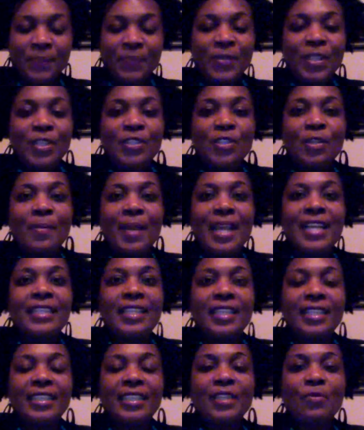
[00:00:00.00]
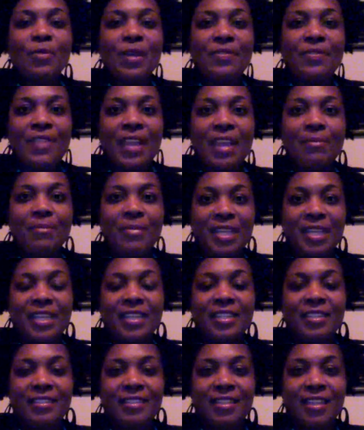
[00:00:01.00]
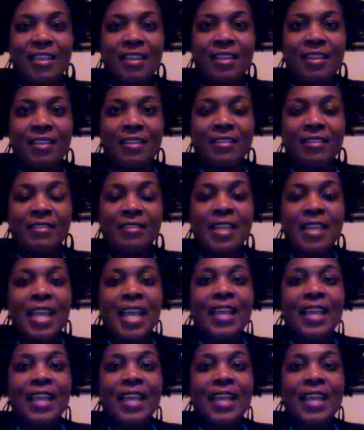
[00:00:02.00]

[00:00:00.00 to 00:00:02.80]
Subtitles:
So basically, what that means is